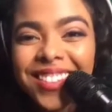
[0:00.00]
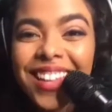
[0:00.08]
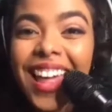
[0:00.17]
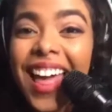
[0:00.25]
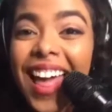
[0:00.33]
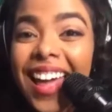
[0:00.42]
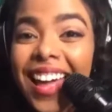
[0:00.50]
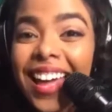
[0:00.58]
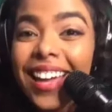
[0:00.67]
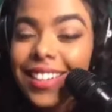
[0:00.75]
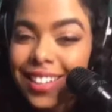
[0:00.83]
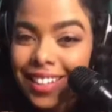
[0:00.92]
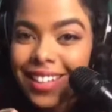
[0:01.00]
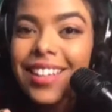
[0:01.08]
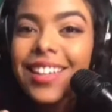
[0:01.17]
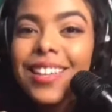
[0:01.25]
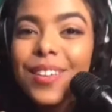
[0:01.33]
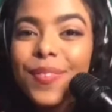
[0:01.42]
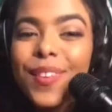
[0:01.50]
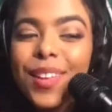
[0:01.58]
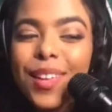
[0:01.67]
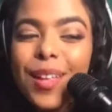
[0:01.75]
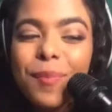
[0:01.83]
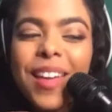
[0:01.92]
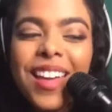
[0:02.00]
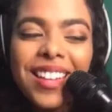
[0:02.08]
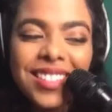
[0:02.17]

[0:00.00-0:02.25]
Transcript: Hey, you feel me?